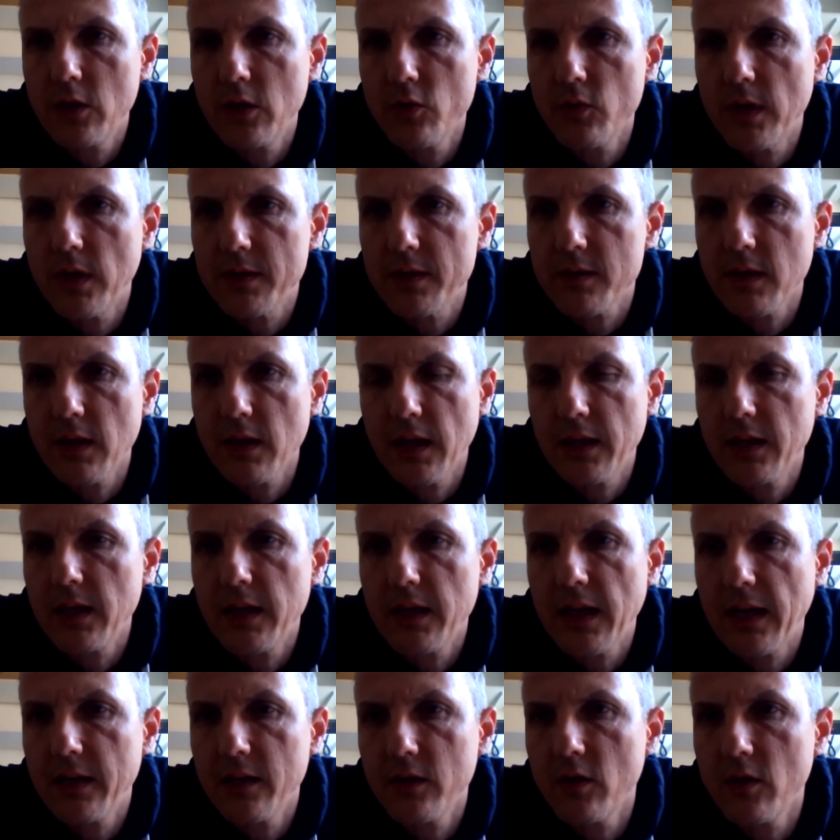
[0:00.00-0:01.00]
to ask any
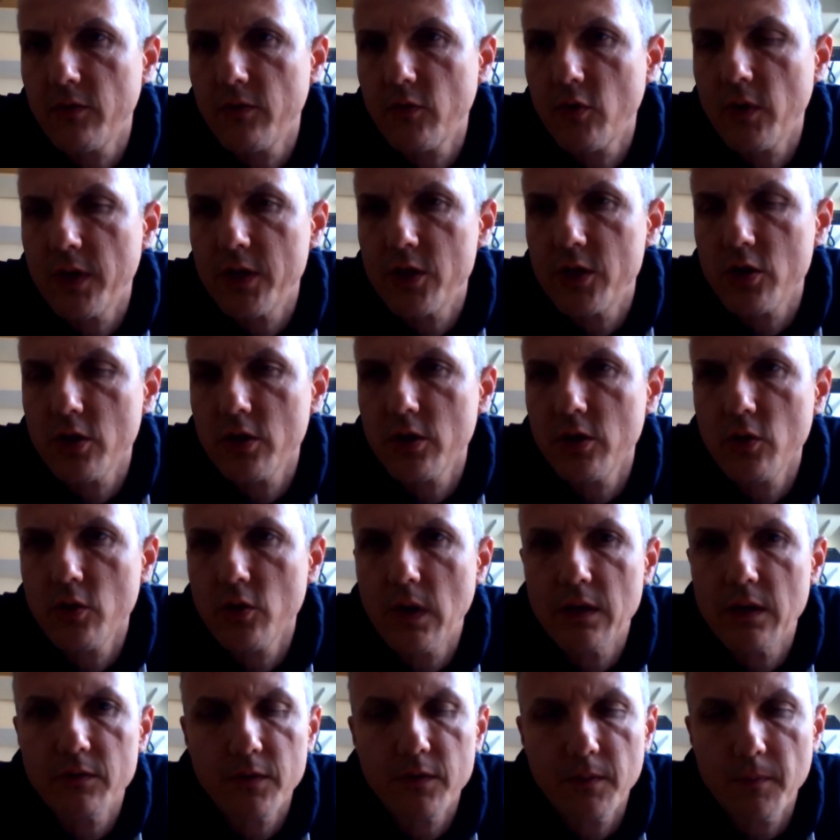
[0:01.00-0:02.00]
kind of question you
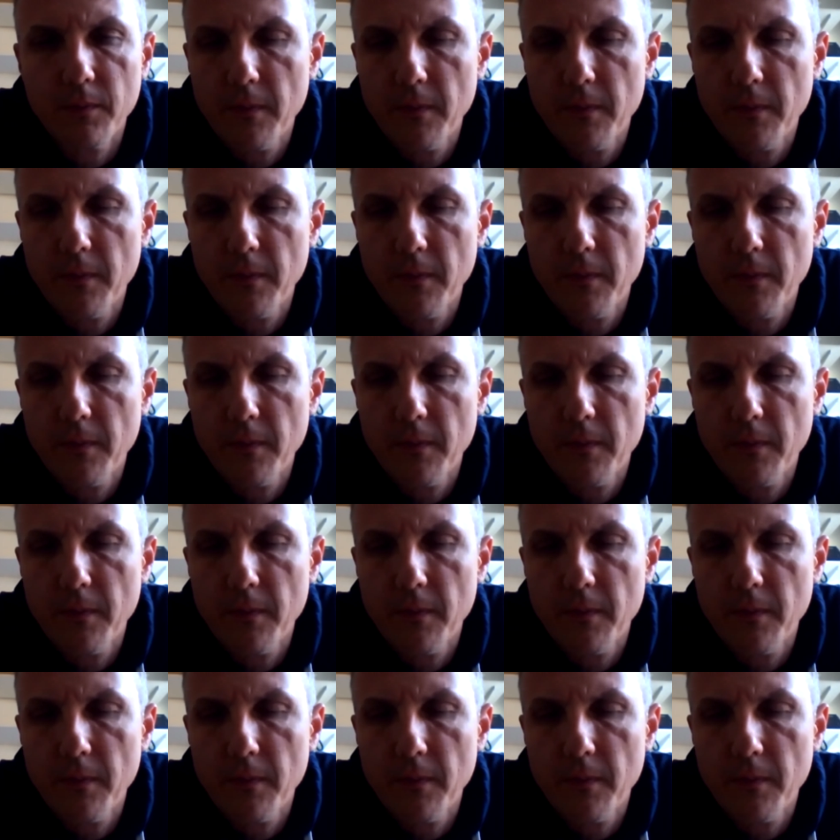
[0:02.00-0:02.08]
have.